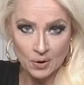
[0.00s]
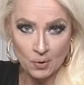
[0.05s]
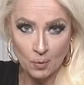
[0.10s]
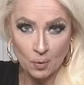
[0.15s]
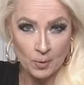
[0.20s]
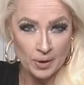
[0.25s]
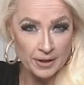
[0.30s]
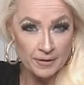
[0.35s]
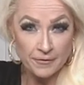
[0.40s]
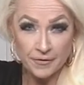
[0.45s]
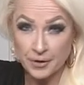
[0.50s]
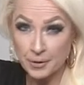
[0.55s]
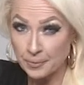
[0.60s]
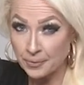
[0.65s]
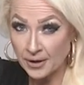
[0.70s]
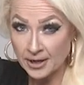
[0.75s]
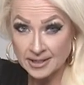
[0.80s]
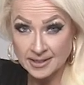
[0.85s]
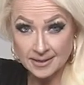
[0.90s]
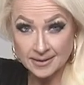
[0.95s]
We're one of the few
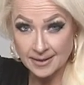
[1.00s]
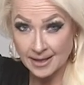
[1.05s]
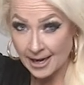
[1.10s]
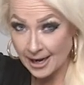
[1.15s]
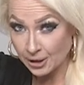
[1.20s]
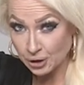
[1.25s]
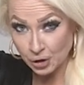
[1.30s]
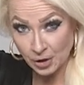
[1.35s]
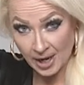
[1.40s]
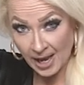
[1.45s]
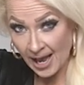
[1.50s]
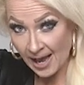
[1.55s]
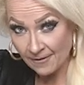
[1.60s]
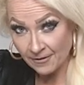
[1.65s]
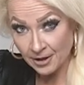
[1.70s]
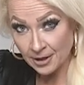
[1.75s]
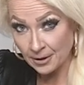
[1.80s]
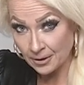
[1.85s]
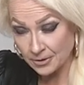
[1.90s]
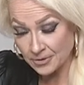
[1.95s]
places that actually have it
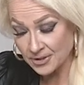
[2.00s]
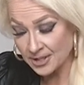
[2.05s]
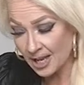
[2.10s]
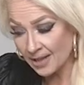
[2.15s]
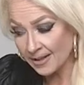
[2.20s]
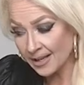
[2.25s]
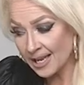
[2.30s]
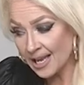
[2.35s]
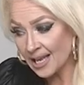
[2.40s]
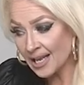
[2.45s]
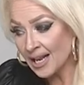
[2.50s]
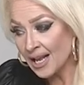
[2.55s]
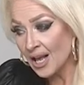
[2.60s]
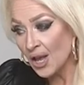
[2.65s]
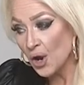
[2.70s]
and are selling it.